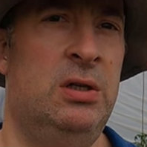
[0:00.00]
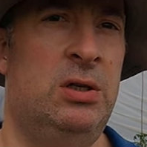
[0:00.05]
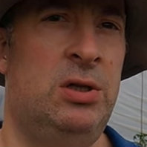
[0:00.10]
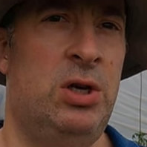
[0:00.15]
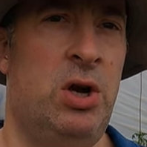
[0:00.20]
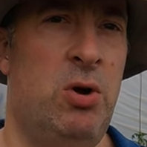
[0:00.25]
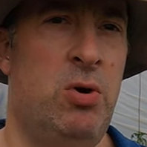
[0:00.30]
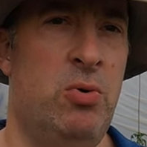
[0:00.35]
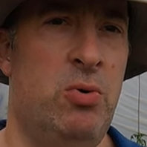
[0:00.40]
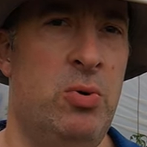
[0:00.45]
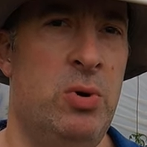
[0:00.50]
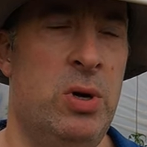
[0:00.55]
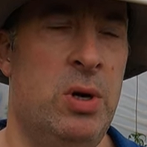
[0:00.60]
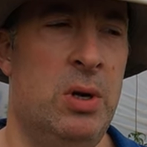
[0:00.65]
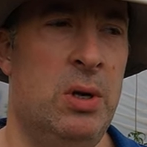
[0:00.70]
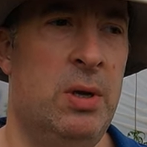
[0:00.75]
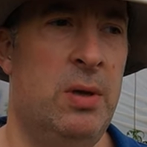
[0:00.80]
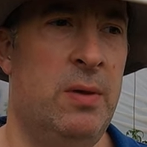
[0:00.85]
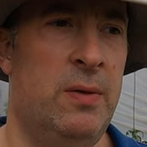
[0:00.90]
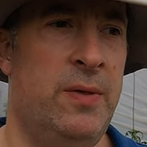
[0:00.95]
has shown
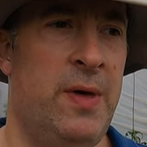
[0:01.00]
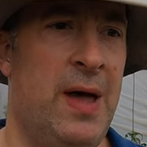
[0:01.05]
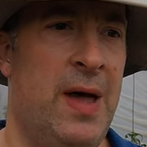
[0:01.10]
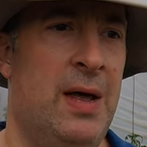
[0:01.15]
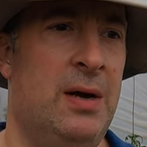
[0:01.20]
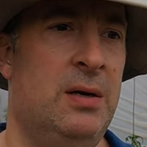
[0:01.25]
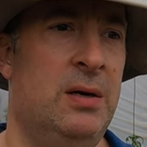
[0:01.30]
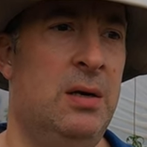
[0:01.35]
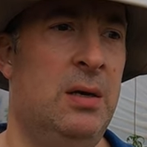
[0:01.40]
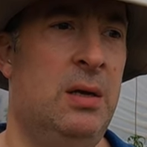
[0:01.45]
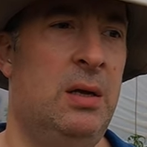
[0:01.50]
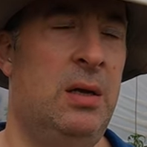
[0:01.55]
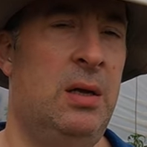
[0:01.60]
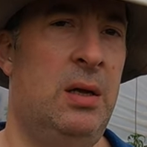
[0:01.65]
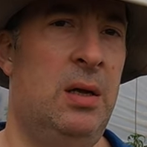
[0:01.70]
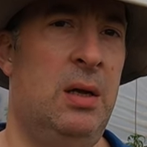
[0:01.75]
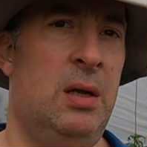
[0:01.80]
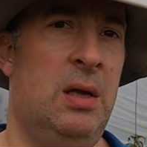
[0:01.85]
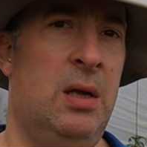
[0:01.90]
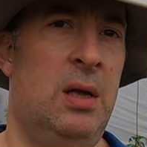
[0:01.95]
that
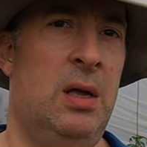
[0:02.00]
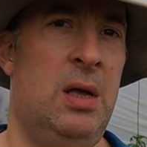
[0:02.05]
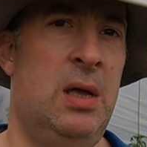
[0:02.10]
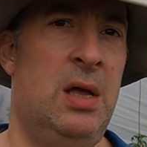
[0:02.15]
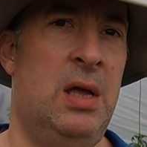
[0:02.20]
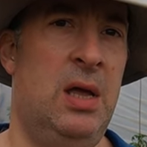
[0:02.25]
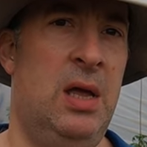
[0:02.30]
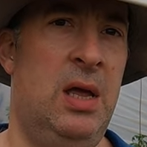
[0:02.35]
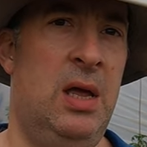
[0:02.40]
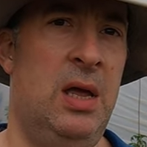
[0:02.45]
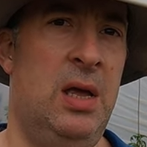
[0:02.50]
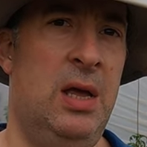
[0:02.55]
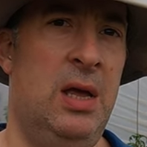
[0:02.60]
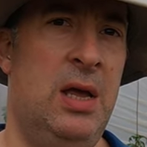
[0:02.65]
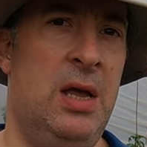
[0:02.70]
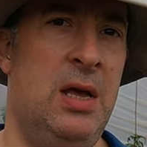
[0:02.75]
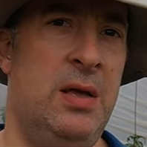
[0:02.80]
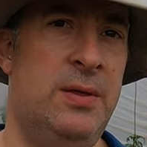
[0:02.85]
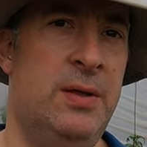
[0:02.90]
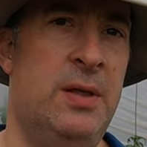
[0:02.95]

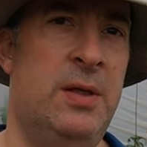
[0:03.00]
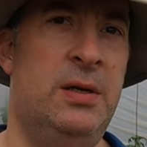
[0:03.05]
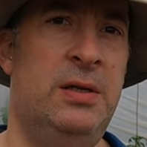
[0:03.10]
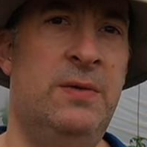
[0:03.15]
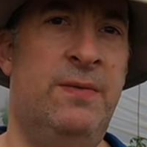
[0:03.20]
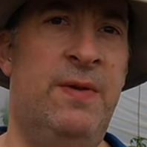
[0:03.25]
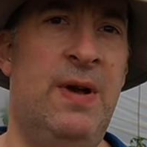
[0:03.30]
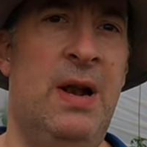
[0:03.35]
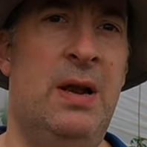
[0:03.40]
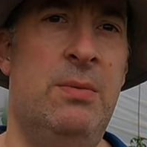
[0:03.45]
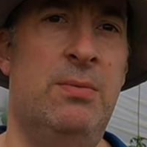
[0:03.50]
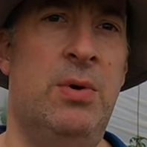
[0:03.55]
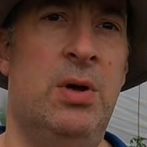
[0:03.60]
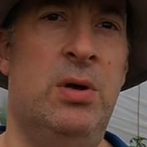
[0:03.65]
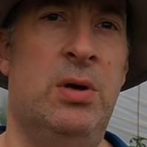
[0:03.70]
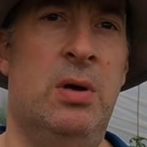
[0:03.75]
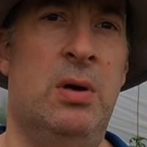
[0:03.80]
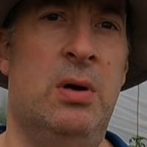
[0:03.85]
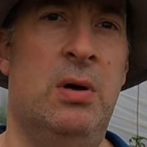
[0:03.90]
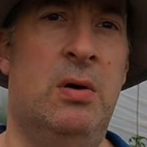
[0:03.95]
either the
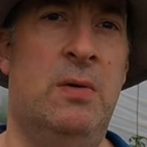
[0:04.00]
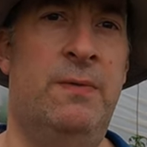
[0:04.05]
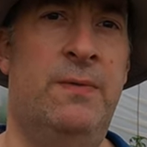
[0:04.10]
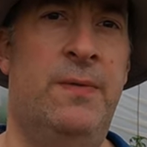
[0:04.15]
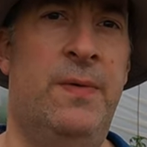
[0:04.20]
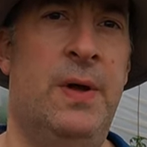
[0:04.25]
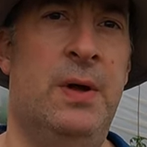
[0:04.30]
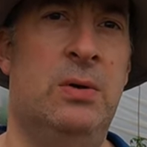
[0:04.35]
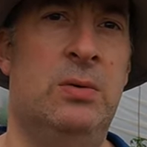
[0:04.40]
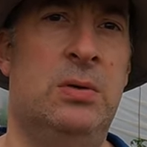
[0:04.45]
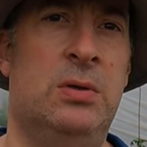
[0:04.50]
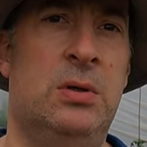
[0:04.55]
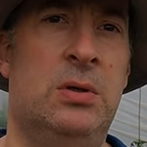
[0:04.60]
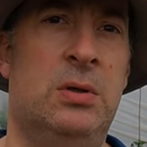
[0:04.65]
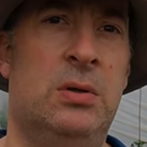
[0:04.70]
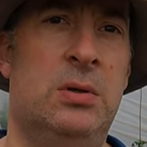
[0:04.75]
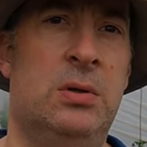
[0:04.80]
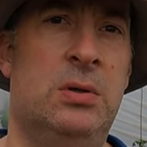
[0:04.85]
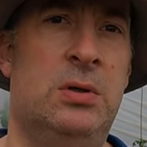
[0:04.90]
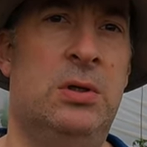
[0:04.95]
development of those
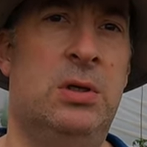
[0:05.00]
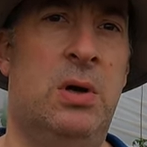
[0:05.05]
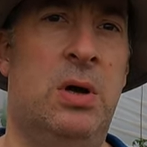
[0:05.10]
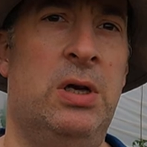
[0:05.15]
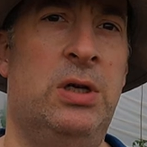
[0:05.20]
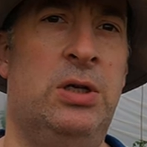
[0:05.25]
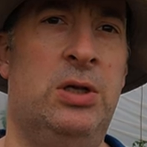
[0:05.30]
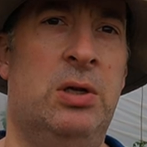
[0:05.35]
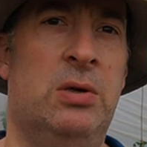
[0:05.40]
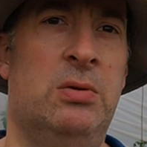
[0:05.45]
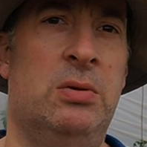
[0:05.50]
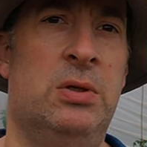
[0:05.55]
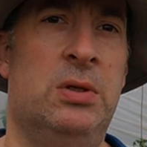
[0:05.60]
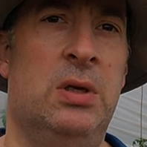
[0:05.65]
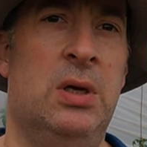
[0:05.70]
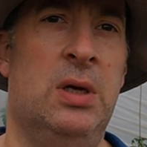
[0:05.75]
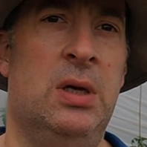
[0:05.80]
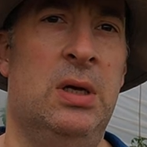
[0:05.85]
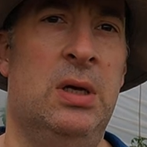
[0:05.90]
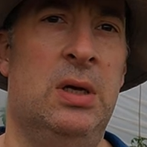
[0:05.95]
side
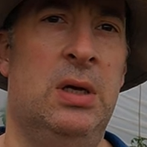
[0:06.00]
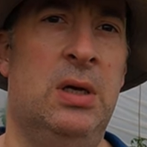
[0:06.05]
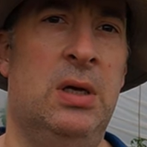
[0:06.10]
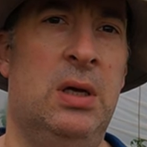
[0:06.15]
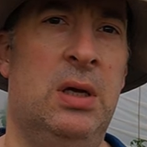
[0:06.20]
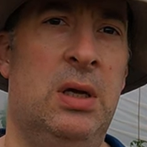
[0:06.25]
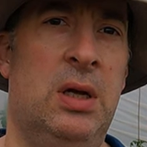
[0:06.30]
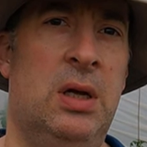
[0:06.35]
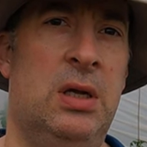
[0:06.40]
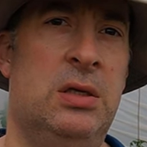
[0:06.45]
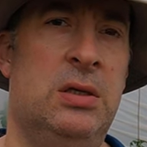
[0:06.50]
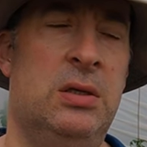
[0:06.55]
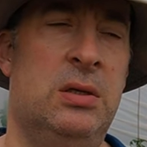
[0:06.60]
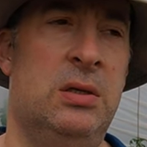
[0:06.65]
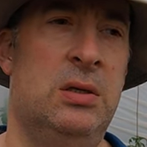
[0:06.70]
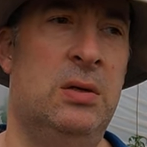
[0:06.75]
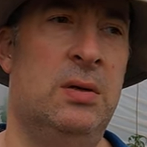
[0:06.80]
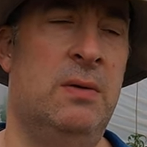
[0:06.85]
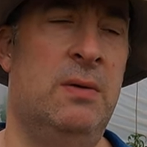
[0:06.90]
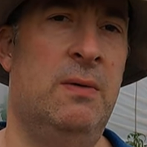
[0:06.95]
shoots is
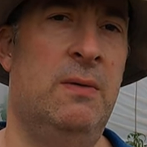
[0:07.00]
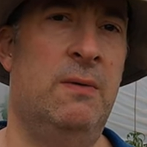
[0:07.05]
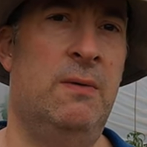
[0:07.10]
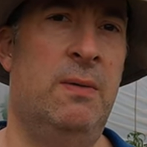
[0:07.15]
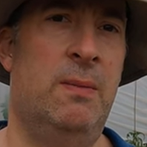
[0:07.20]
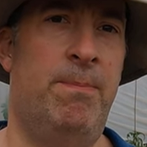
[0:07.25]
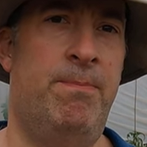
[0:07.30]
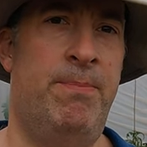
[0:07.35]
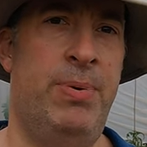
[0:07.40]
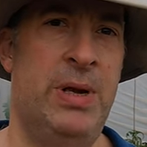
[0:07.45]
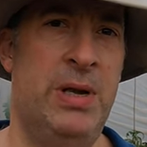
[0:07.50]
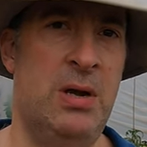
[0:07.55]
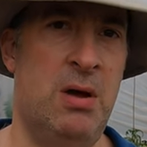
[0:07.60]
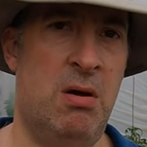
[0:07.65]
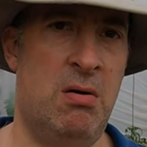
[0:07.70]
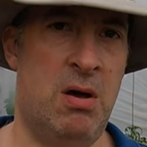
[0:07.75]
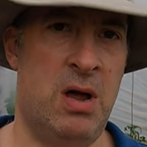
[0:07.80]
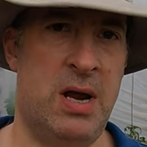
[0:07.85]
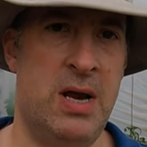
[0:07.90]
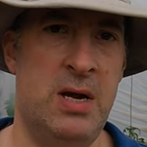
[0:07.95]

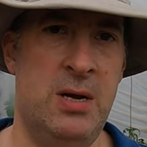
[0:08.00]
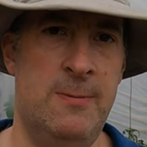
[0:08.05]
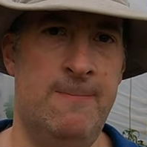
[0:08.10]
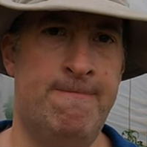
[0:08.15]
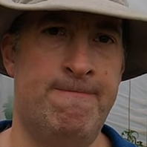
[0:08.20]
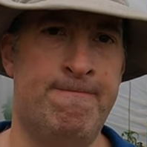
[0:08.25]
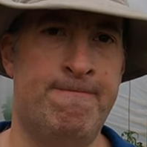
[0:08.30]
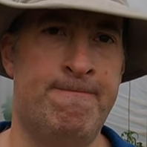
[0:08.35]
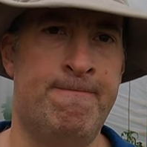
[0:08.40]
benign,